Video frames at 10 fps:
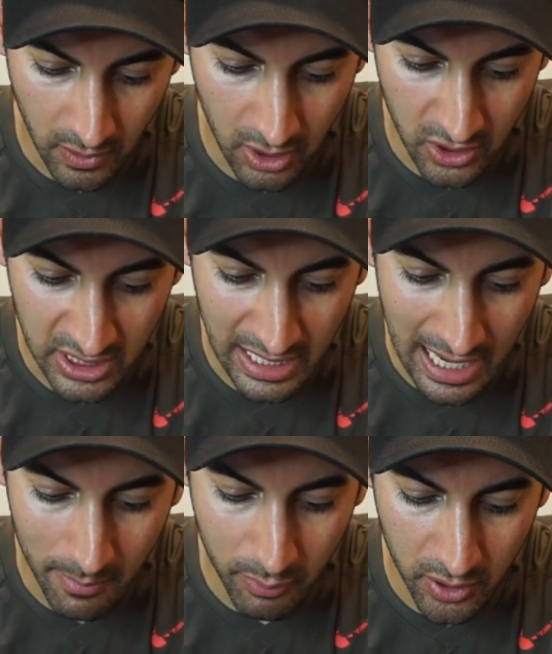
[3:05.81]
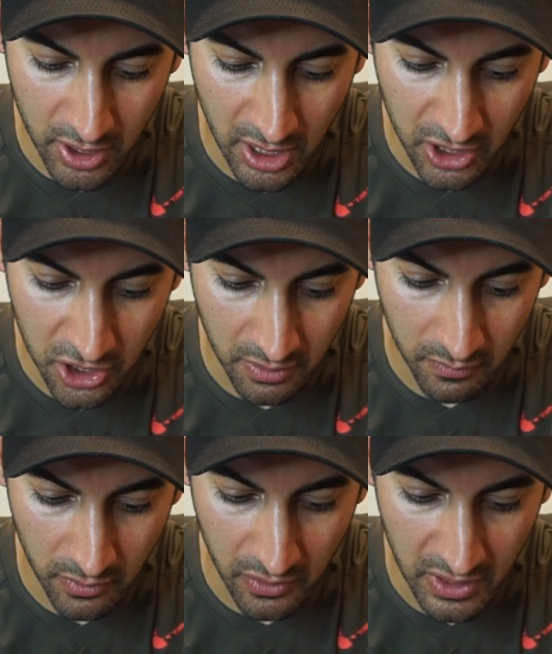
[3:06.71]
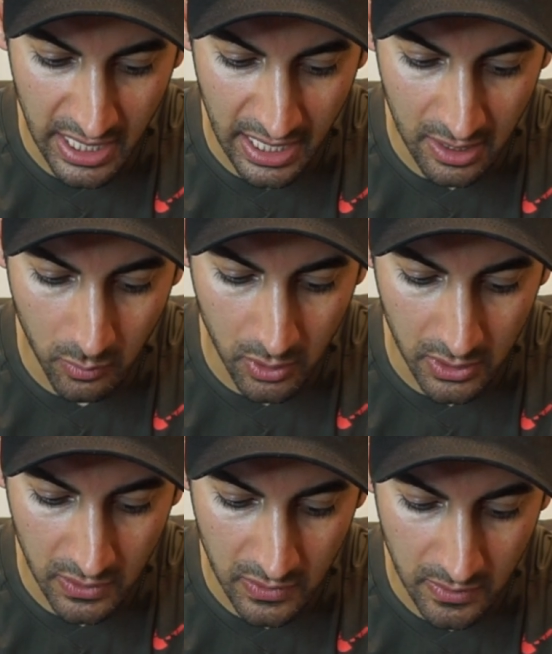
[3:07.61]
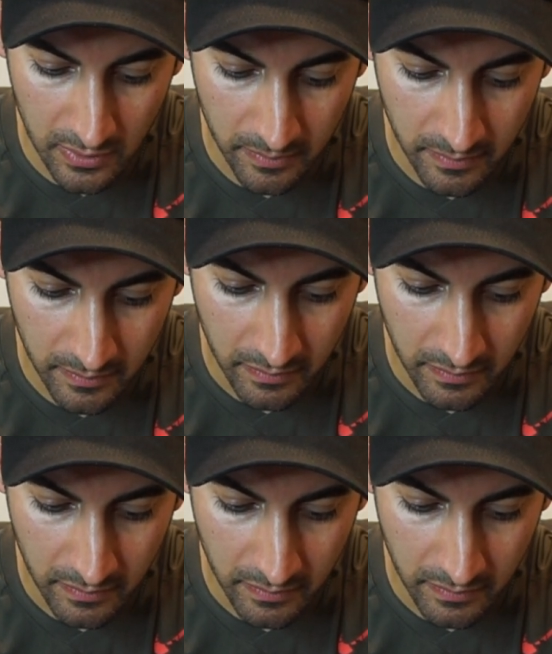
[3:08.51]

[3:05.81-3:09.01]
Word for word: Our top production for the day was